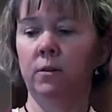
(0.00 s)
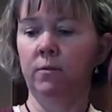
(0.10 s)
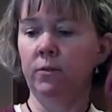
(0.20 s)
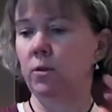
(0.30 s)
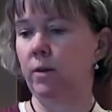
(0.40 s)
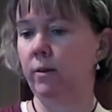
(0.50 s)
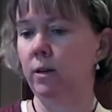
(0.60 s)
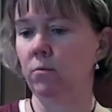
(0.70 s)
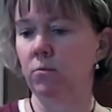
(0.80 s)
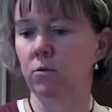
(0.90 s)
and then food saver it.
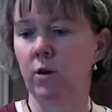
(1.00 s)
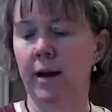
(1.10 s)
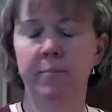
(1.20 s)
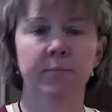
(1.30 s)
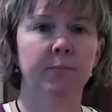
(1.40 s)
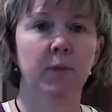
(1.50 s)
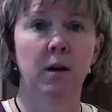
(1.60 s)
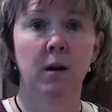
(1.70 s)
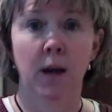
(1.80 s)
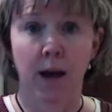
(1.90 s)
It's great.
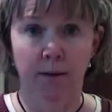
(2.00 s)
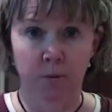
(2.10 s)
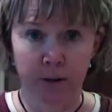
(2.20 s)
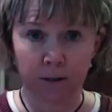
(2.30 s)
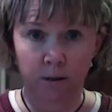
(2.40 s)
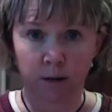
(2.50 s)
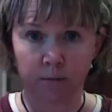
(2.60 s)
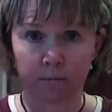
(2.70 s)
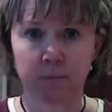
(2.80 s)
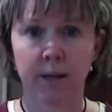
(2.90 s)
Haven't been to the
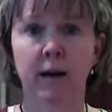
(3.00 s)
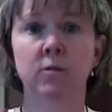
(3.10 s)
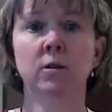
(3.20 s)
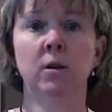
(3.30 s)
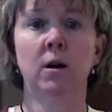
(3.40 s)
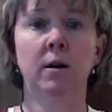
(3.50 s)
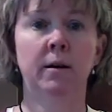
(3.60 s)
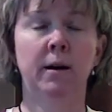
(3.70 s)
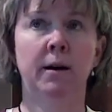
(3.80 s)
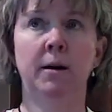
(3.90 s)
hair
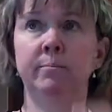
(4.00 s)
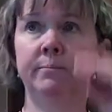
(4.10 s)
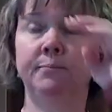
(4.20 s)
salon,